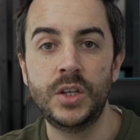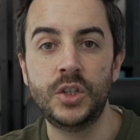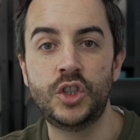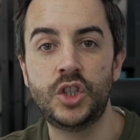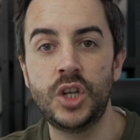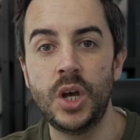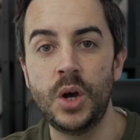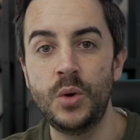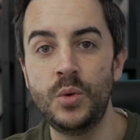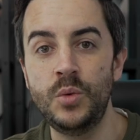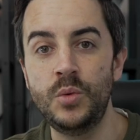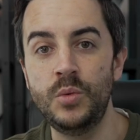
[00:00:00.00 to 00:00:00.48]

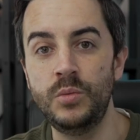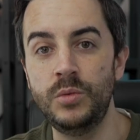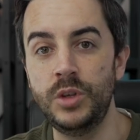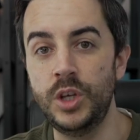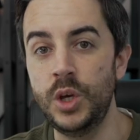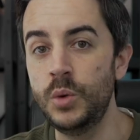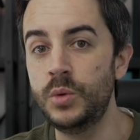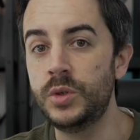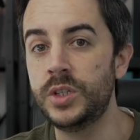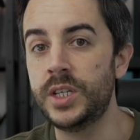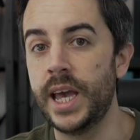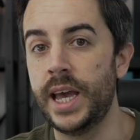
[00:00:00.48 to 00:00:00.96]
So,
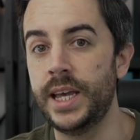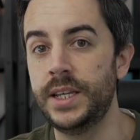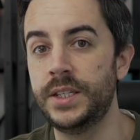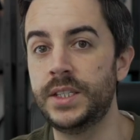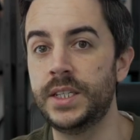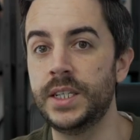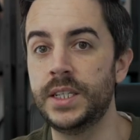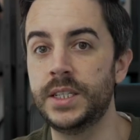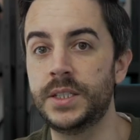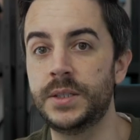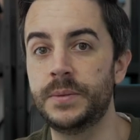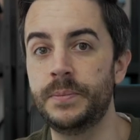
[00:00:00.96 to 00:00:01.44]
use
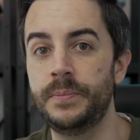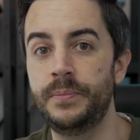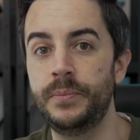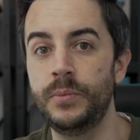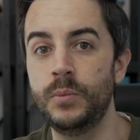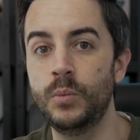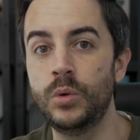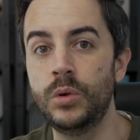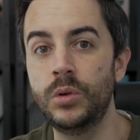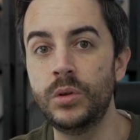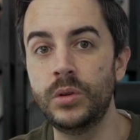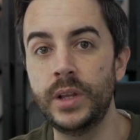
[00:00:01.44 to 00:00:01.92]
cases.
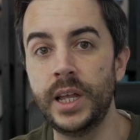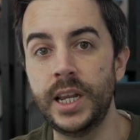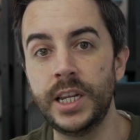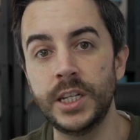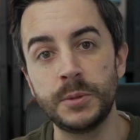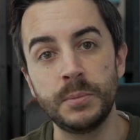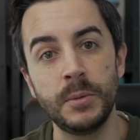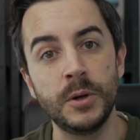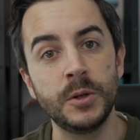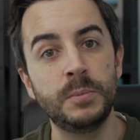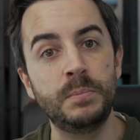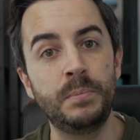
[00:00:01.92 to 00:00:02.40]
Well, in
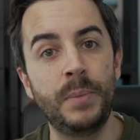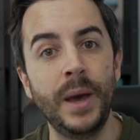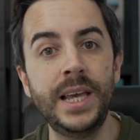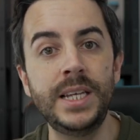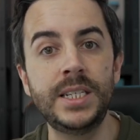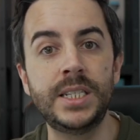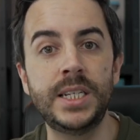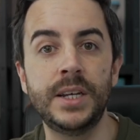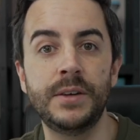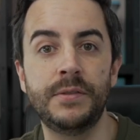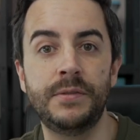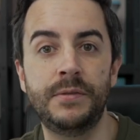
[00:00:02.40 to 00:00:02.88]
its most
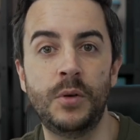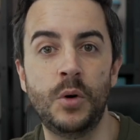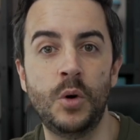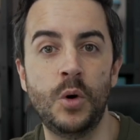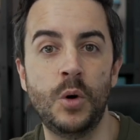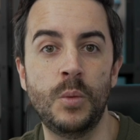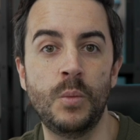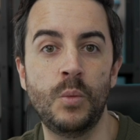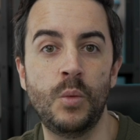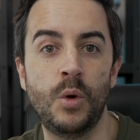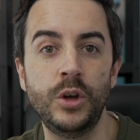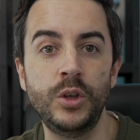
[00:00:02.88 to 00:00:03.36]
basic
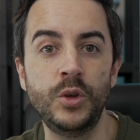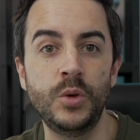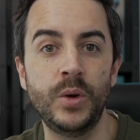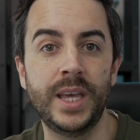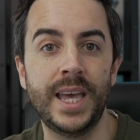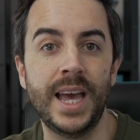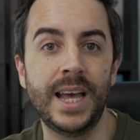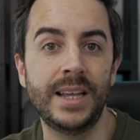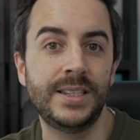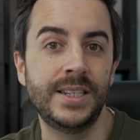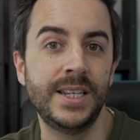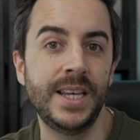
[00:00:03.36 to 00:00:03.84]
form, what you're
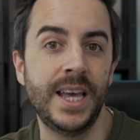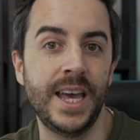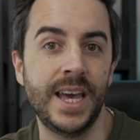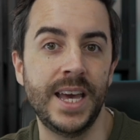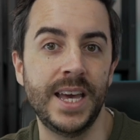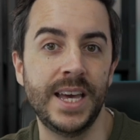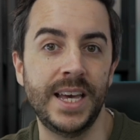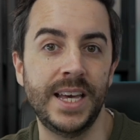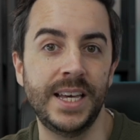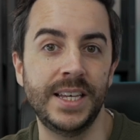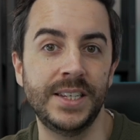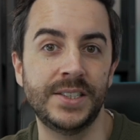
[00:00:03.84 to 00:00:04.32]
getting
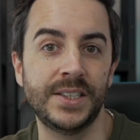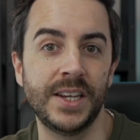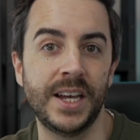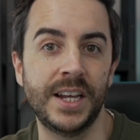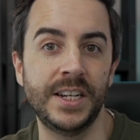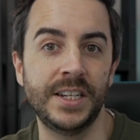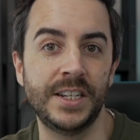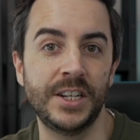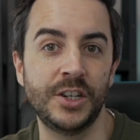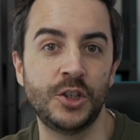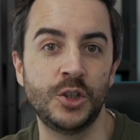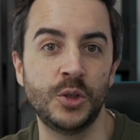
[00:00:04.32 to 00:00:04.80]
here is
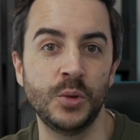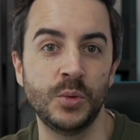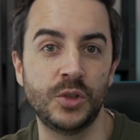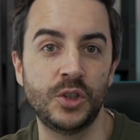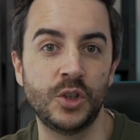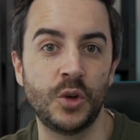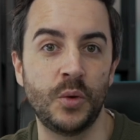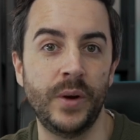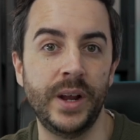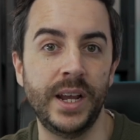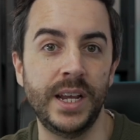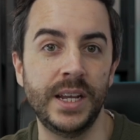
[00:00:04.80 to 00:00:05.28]
an additional
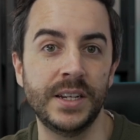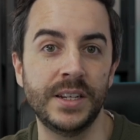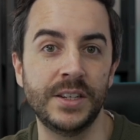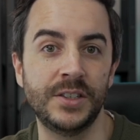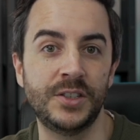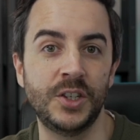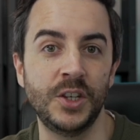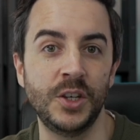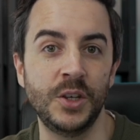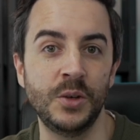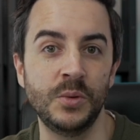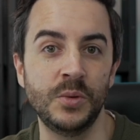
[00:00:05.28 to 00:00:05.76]
screen
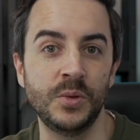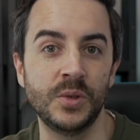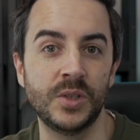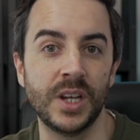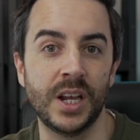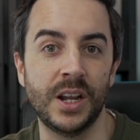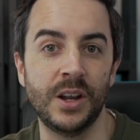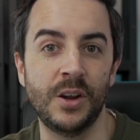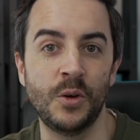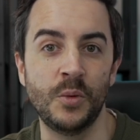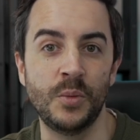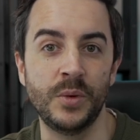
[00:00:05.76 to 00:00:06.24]
to use
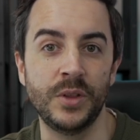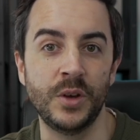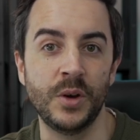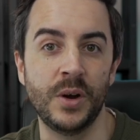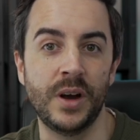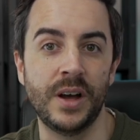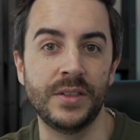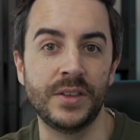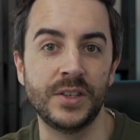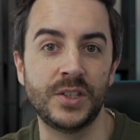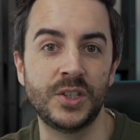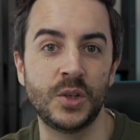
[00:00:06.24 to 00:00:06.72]
along with
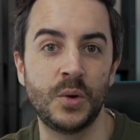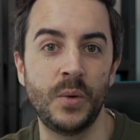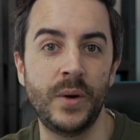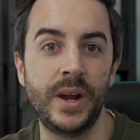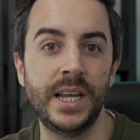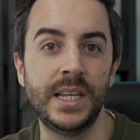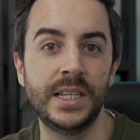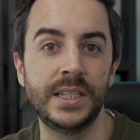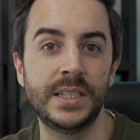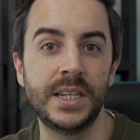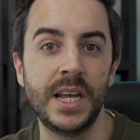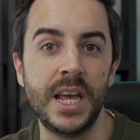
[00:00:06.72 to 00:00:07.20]
your other
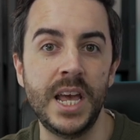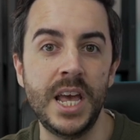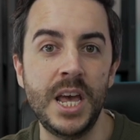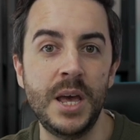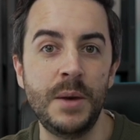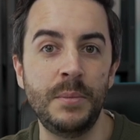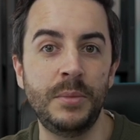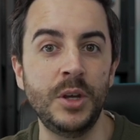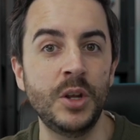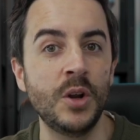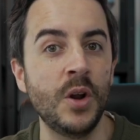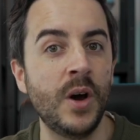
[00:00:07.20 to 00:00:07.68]
screens,
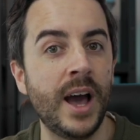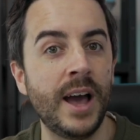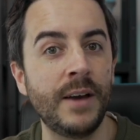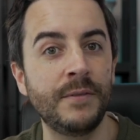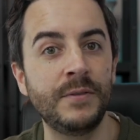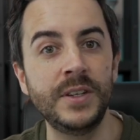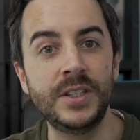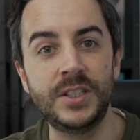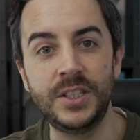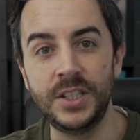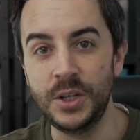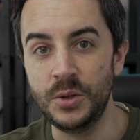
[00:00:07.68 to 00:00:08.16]
but you're not
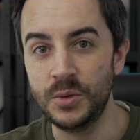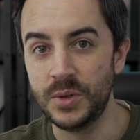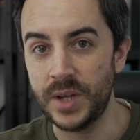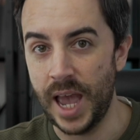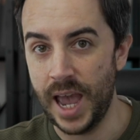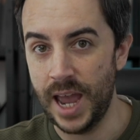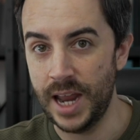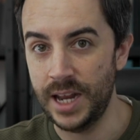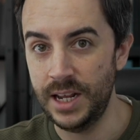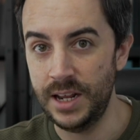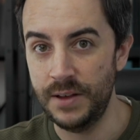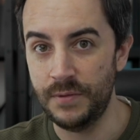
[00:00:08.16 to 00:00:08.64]
having to use
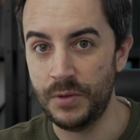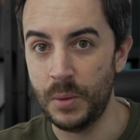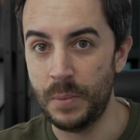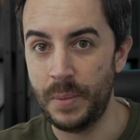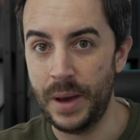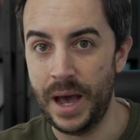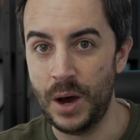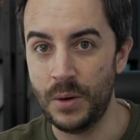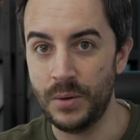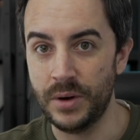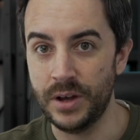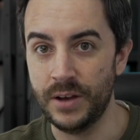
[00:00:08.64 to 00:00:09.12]
any of the
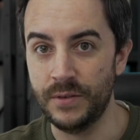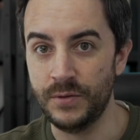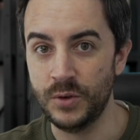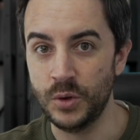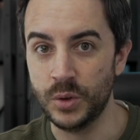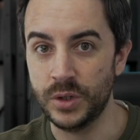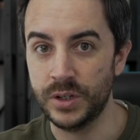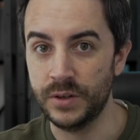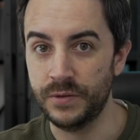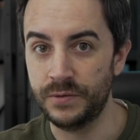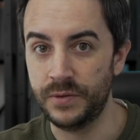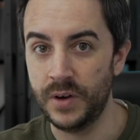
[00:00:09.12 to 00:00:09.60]
power of
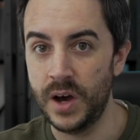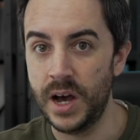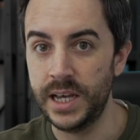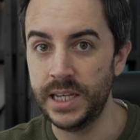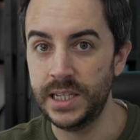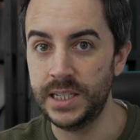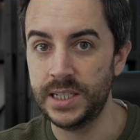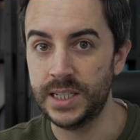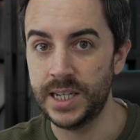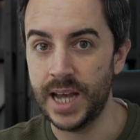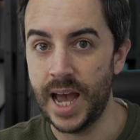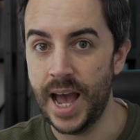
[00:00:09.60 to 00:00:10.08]
your
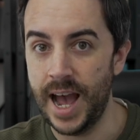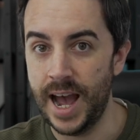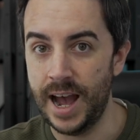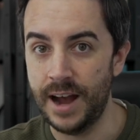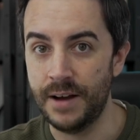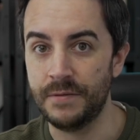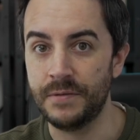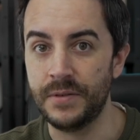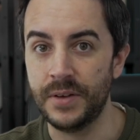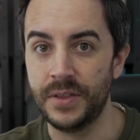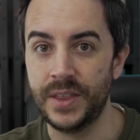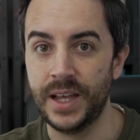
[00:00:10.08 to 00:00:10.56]
device to
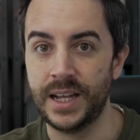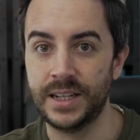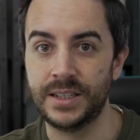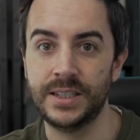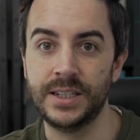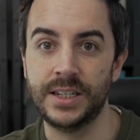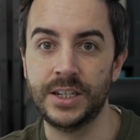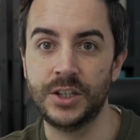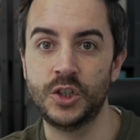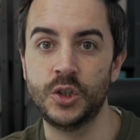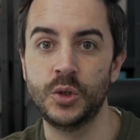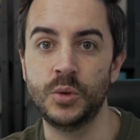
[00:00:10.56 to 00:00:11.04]
have that
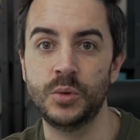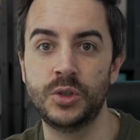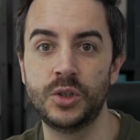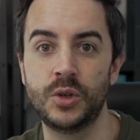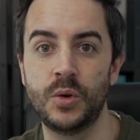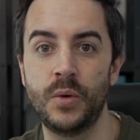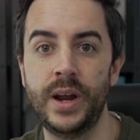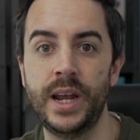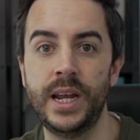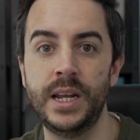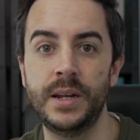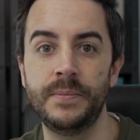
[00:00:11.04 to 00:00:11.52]
additional
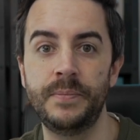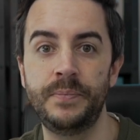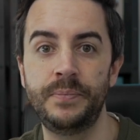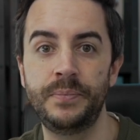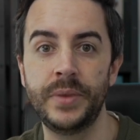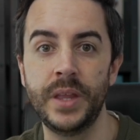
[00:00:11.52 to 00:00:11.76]
screen.